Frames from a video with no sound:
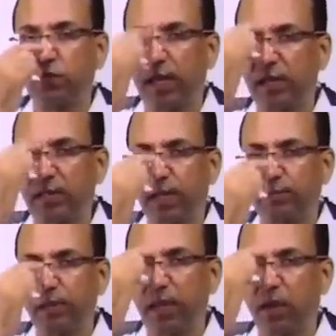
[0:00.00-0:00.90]
and
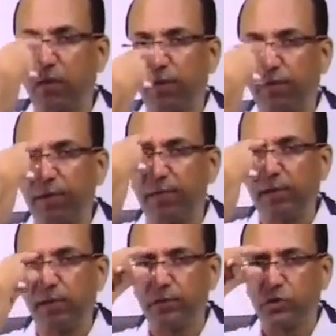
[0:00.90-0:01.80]
synapsing in the olfactory
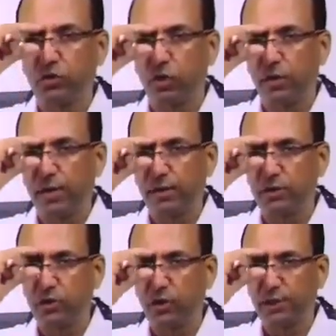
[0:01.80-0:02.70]
bulb. So short length,
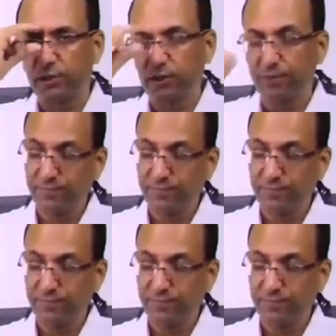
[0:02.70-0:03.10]
shortest.